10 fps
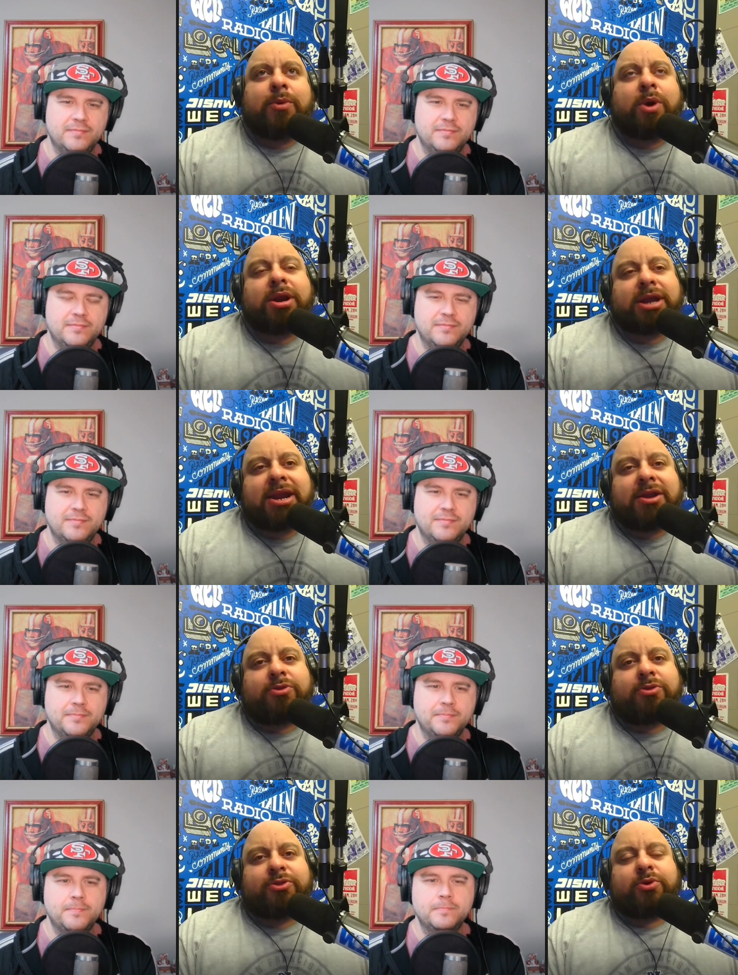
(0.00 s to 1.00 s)
Speaker 1: I want to kind of
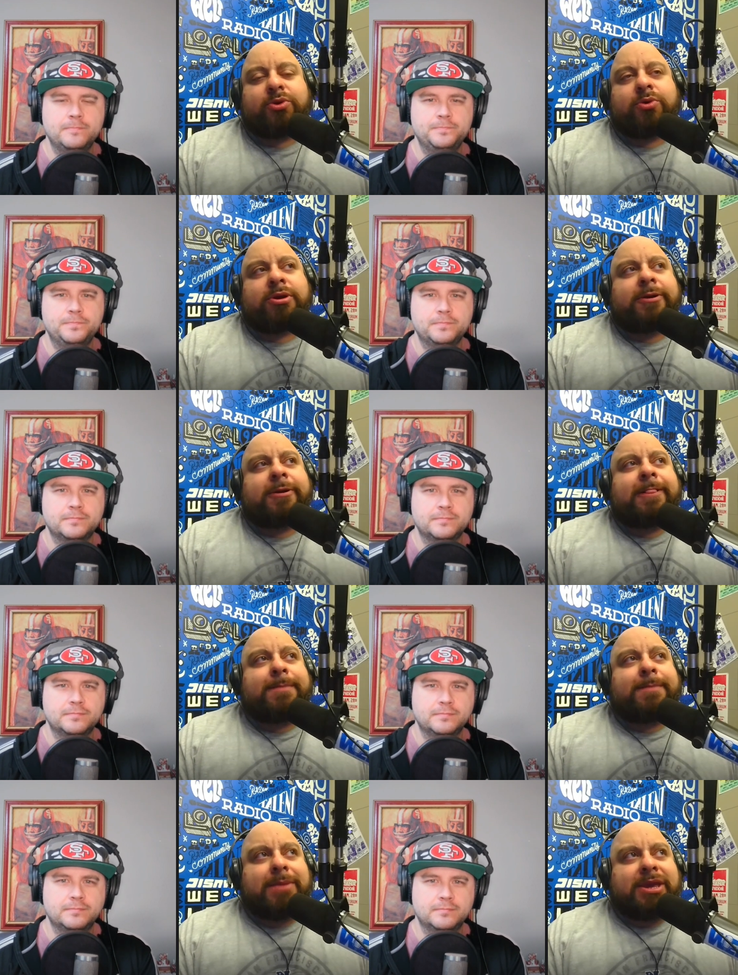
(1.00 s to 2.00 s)
go through
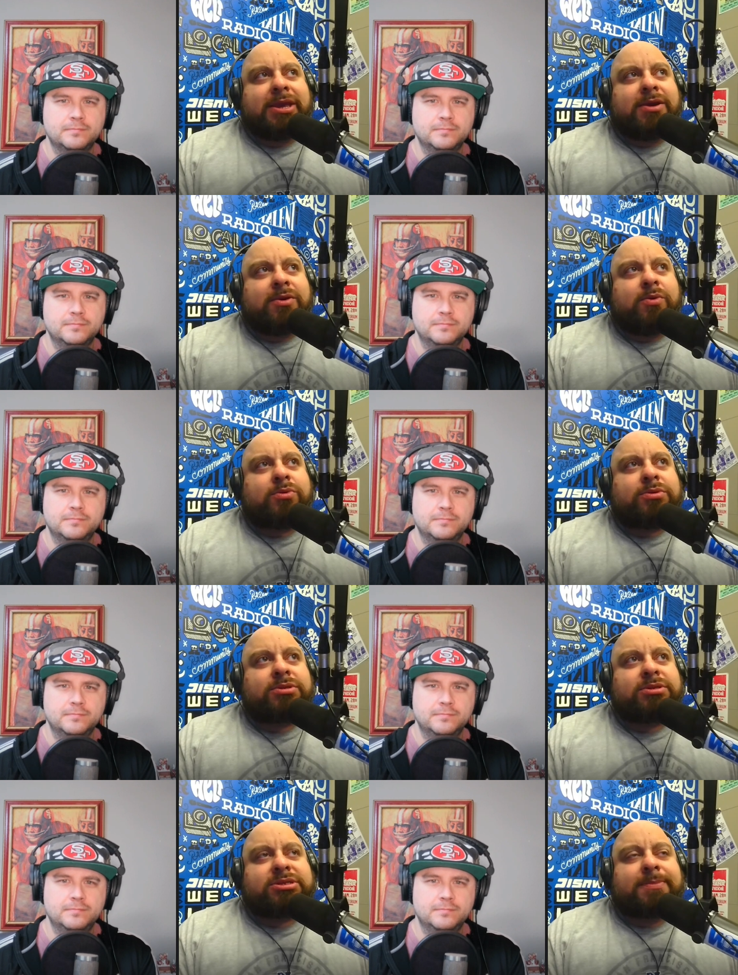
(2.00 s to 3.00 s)
maybe
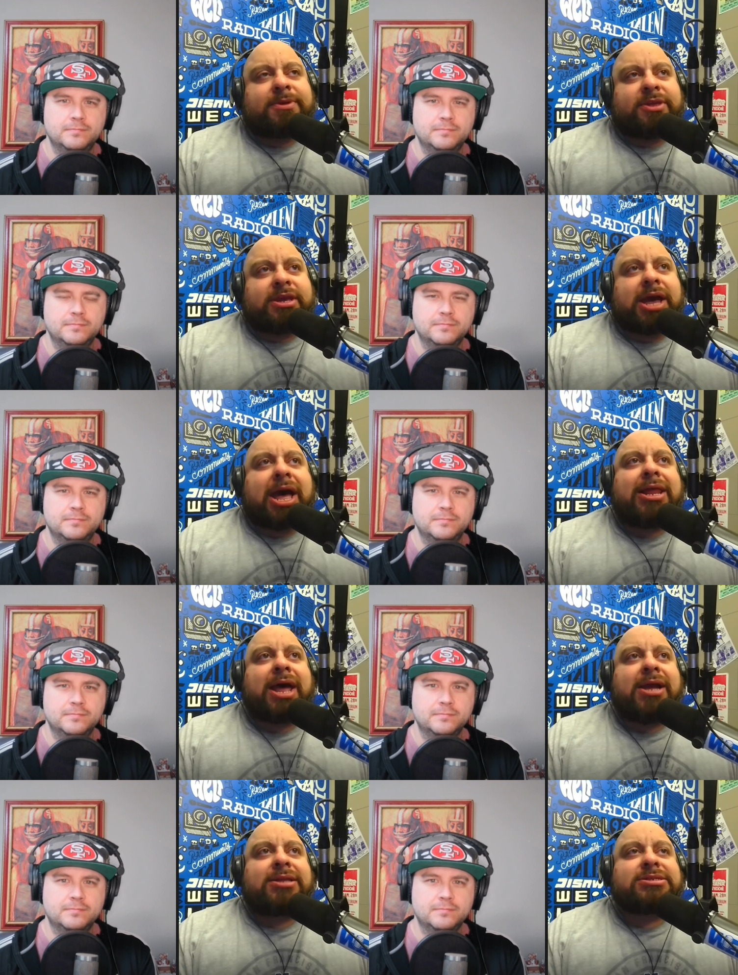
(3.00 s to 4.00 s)
some of the
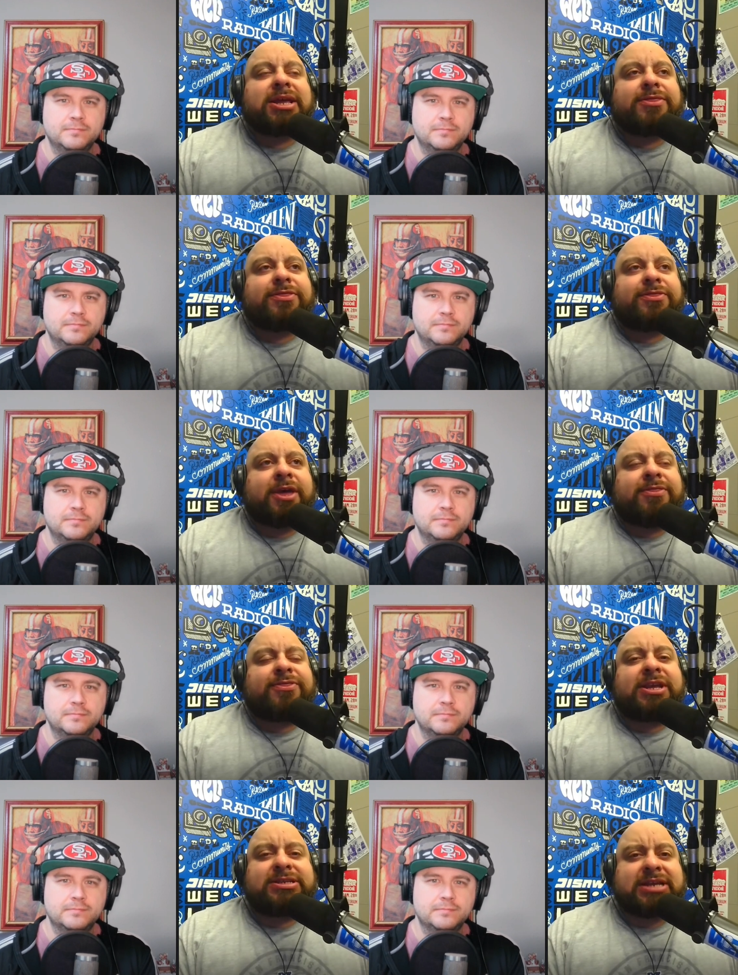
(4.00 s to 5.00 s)
highlights and th and
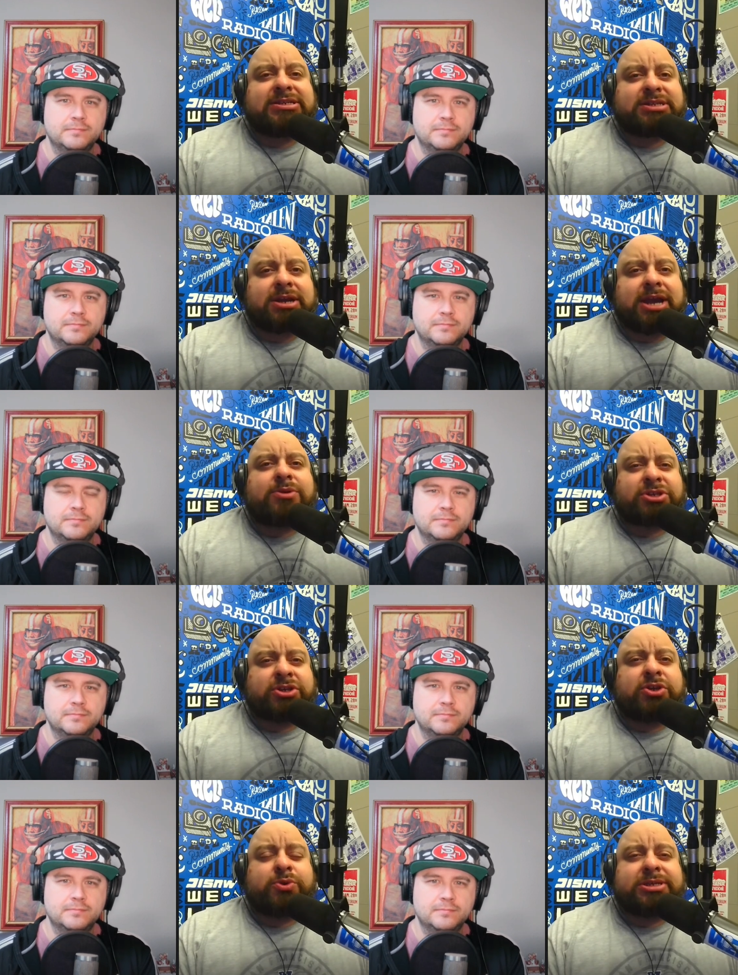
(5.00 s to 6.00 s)
things that stuck out to
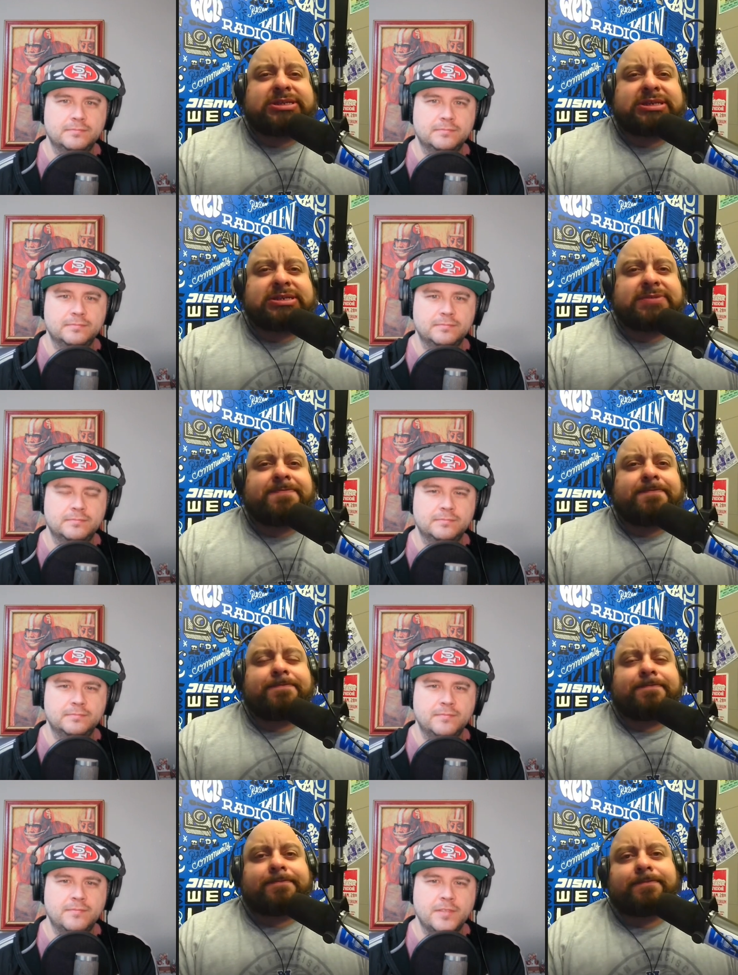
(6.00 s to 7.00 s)
you
Speaker 2: this season.
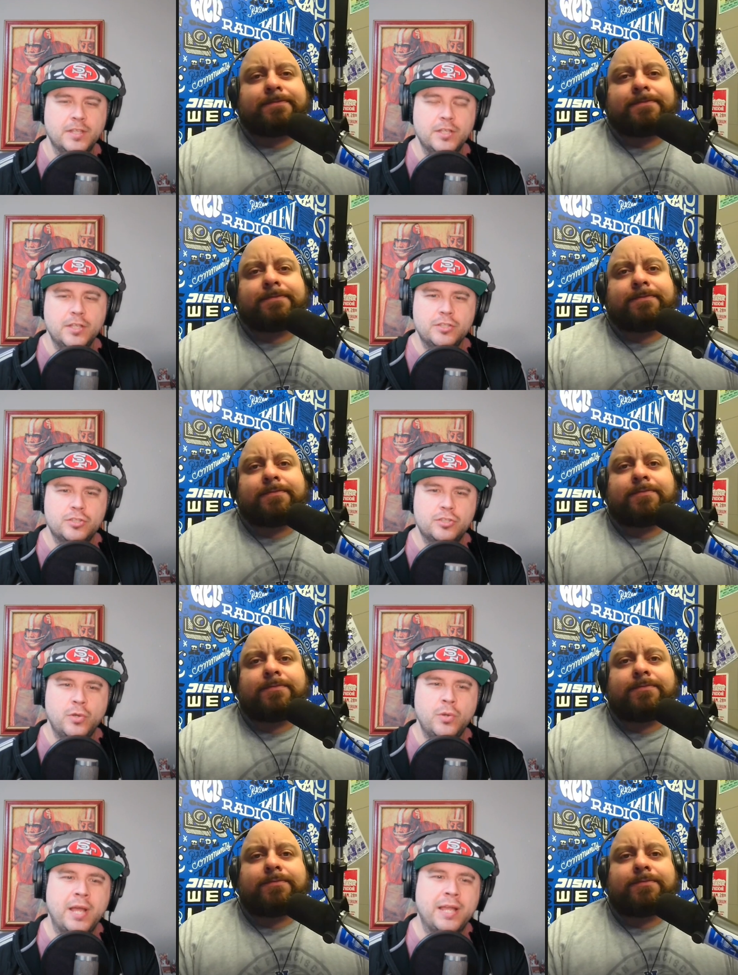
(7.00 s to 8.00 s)

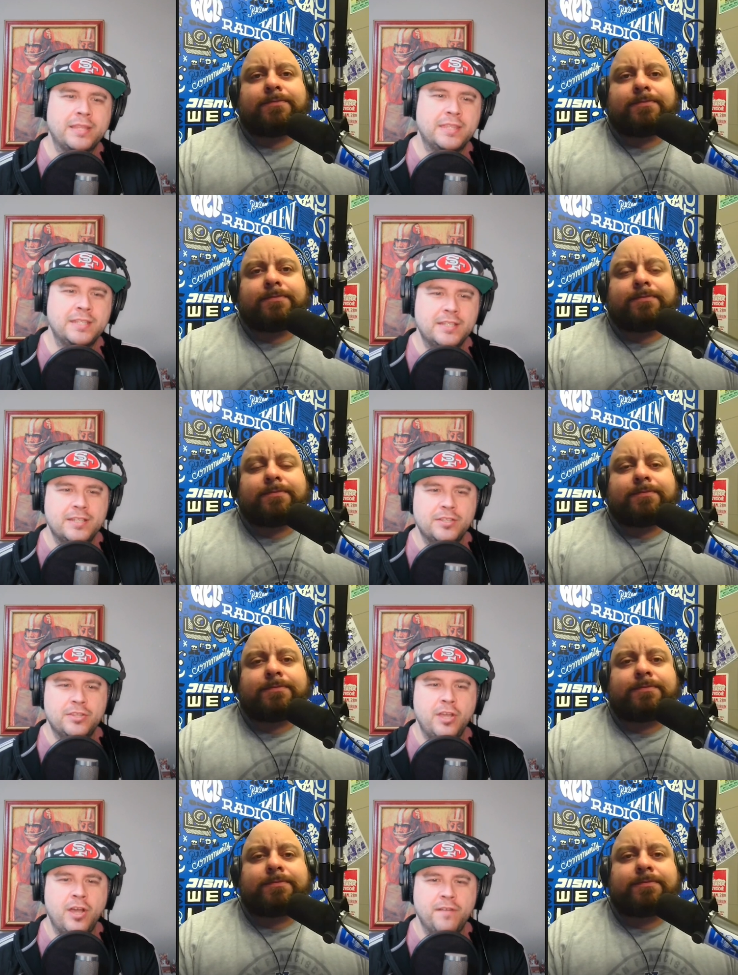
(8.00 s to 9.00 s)
So I think
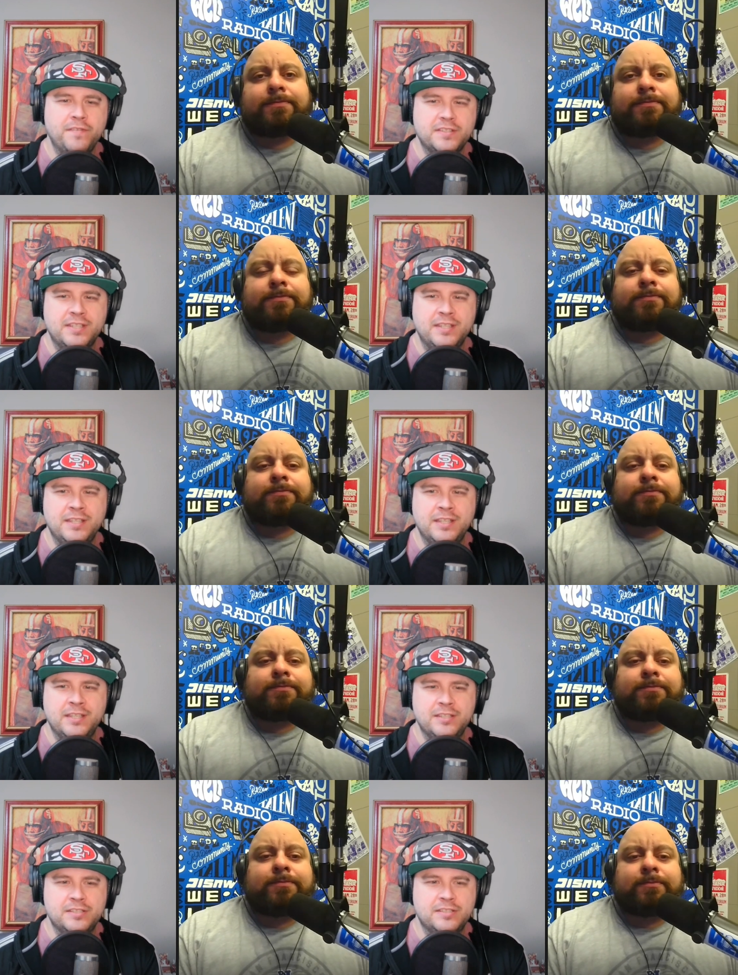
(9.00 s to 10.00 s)
the obvious thing
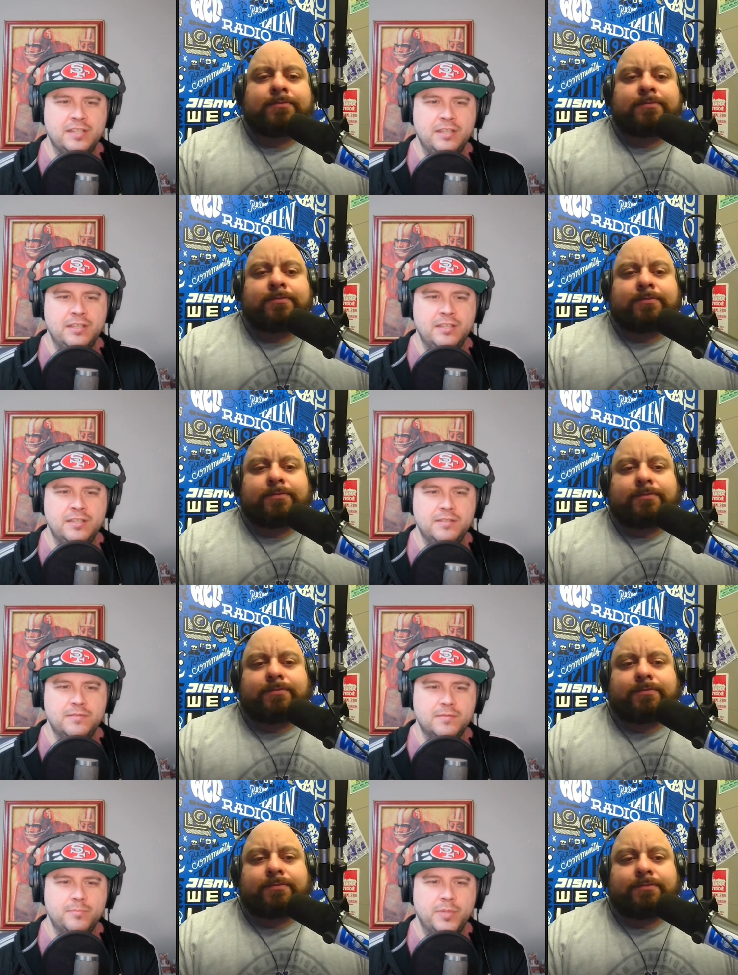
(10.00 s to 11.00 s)
is the
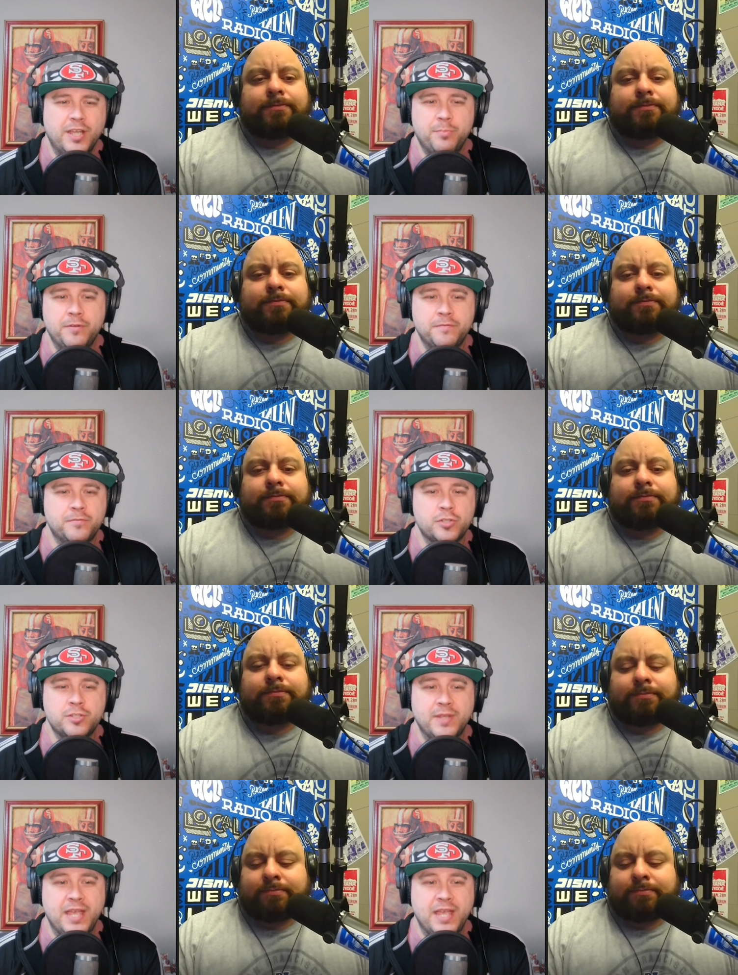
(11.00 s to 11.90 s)
pickup of Christian